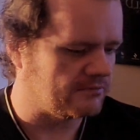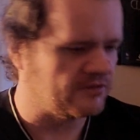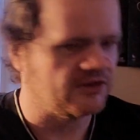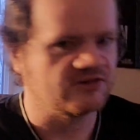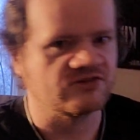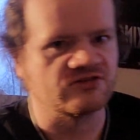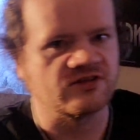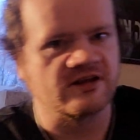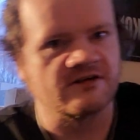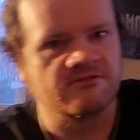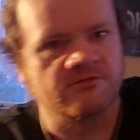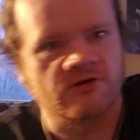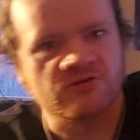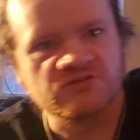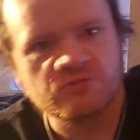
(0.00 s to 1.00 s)
This is the
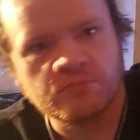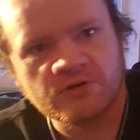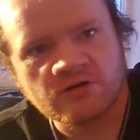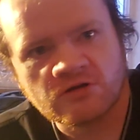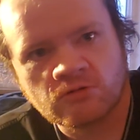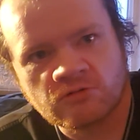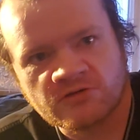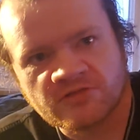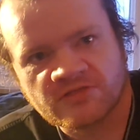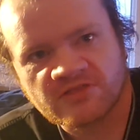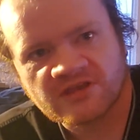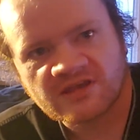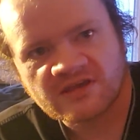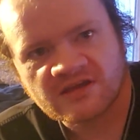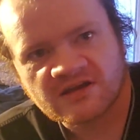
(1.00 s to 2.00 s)
first book with
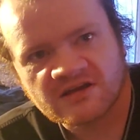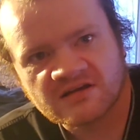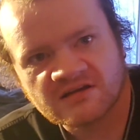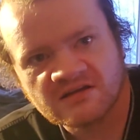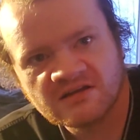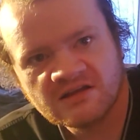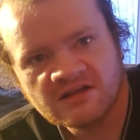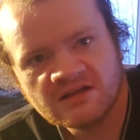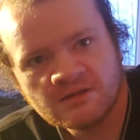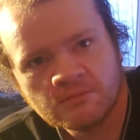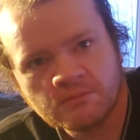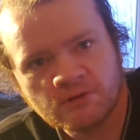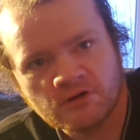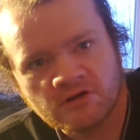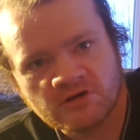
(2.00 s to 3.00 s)
the
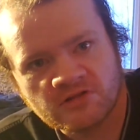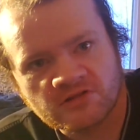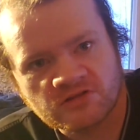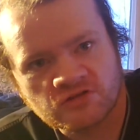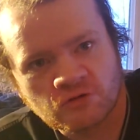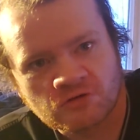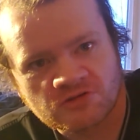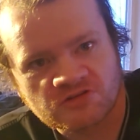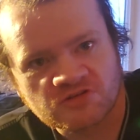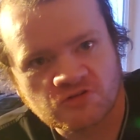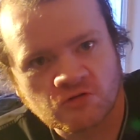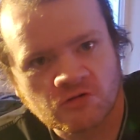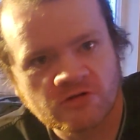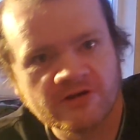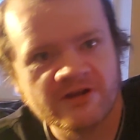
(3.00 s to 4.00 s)
book and the short
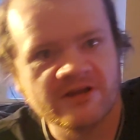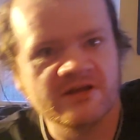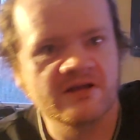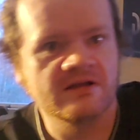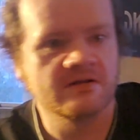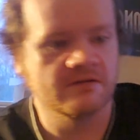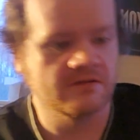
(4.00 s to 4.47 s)
story.